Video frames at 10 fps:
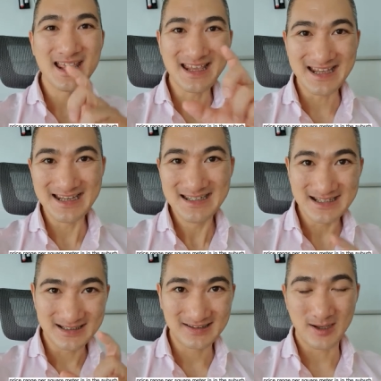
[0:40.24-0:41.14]
in
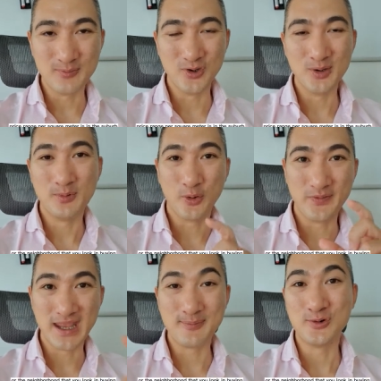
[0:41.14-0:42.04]
the suburb or
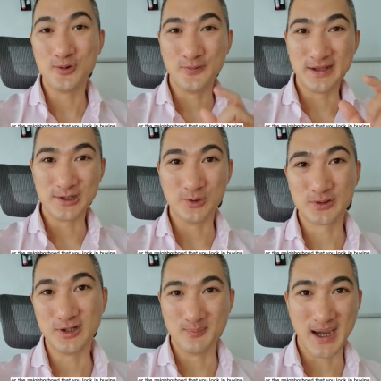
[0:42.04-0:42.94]
neighborhood that you're
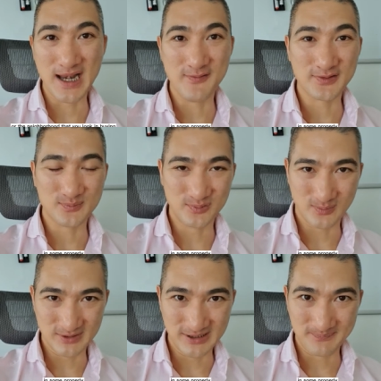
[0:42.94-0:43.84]
looking to buy an investment
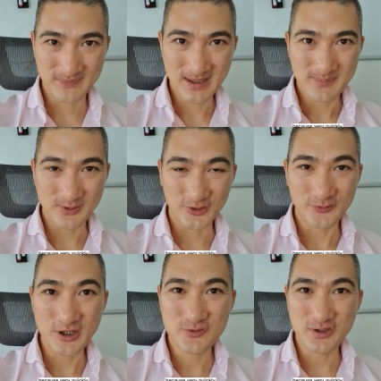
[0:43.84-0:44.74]
property. Because
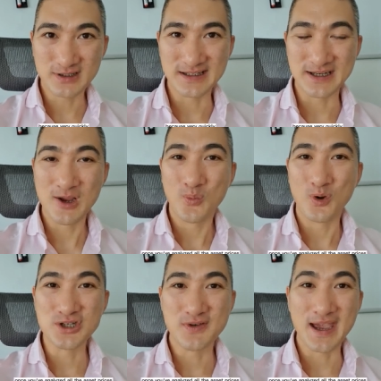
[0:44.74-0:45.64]
very quickly,
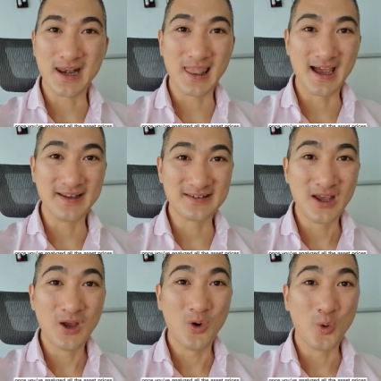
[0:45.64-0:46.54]
once you've analyzed
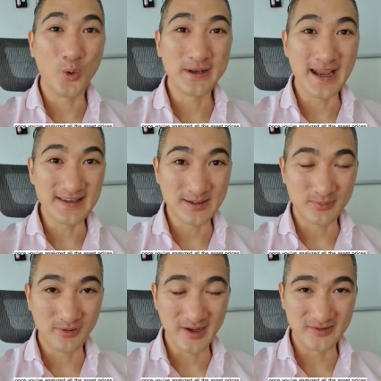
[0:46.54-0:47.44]
all the asset
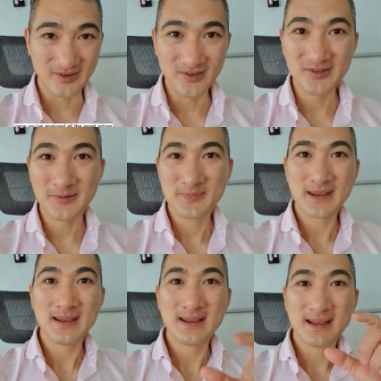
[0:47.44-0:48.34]
prices
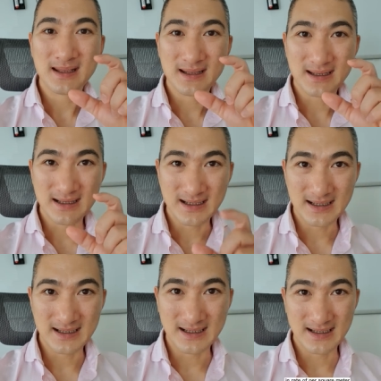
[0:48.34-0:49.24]

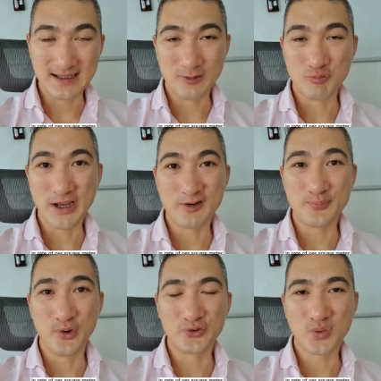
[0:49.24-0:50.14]
in the rate of
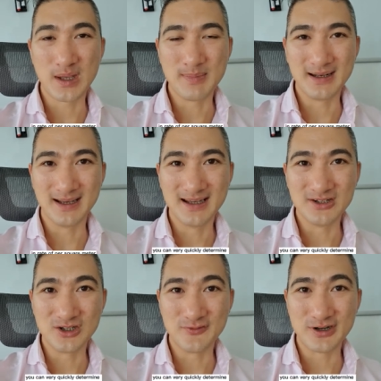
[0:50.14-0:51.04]
per square meter,
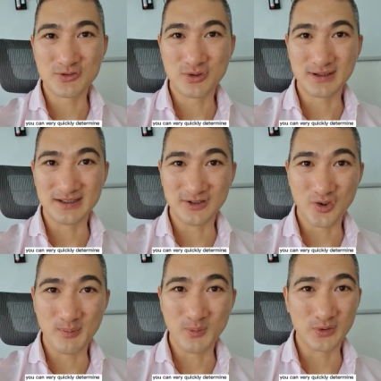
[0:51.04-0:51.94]
you can very quickly
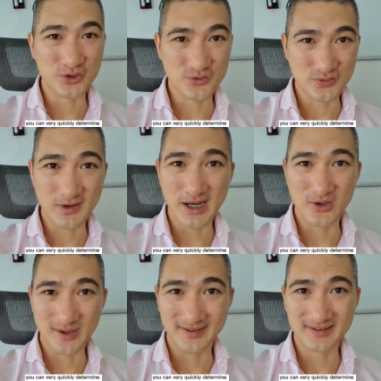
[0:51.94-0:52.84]
determine what the true
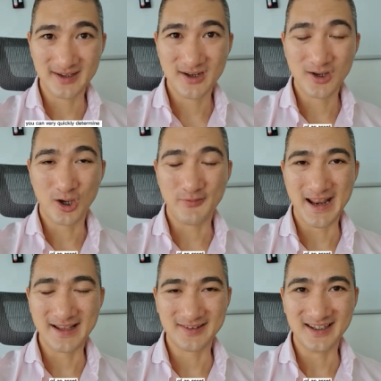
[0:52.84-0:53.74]
value is of an
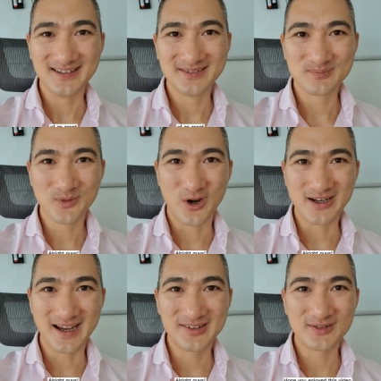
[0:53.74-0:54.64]
asset. All
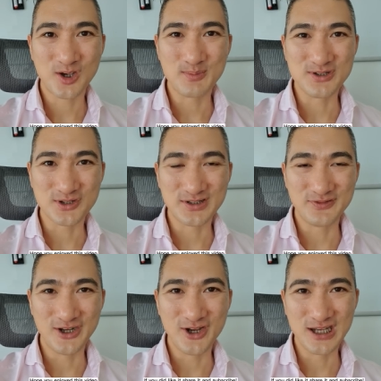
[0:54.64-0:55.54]
right, guys, hope you enjoyed this
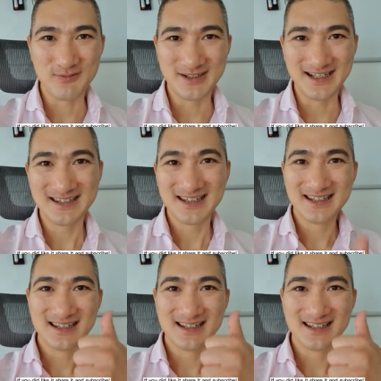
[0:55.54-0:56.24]
video. If you did,